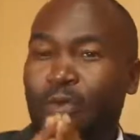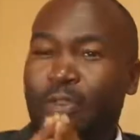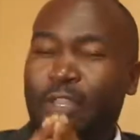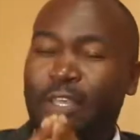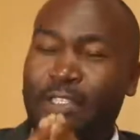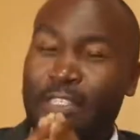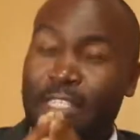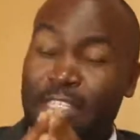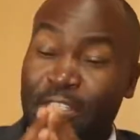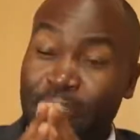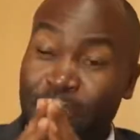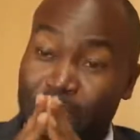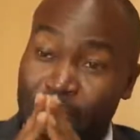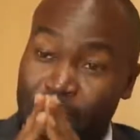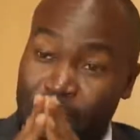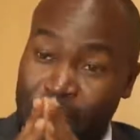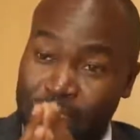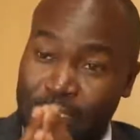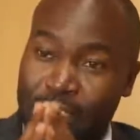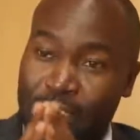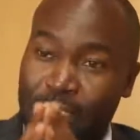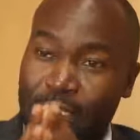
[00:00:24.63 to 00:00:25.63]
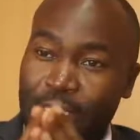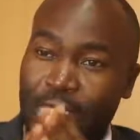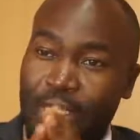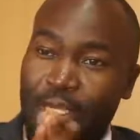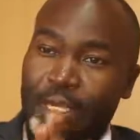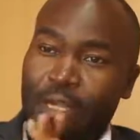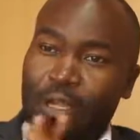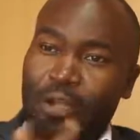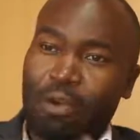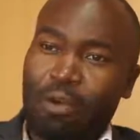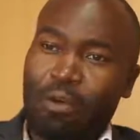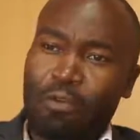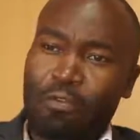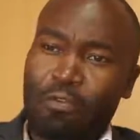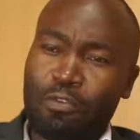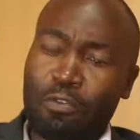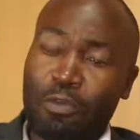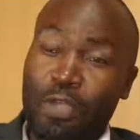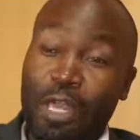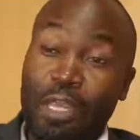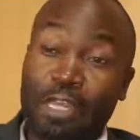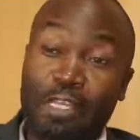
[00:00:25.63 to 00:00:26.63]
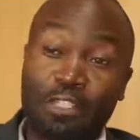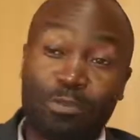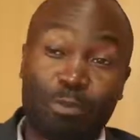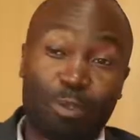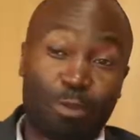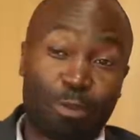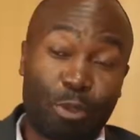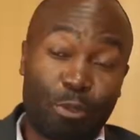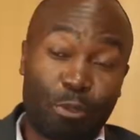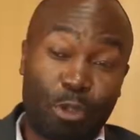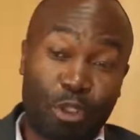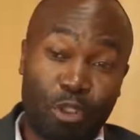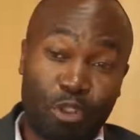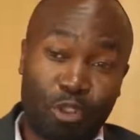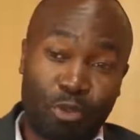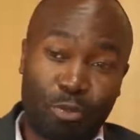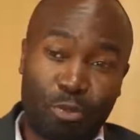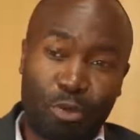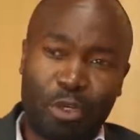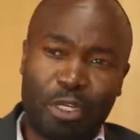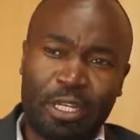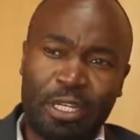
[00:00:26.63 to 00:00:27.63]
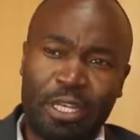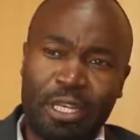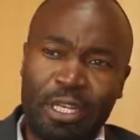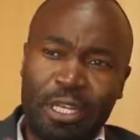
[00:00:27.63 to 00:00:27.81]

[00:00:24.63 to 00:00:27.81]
executive director of Uganda Export Promotions Board.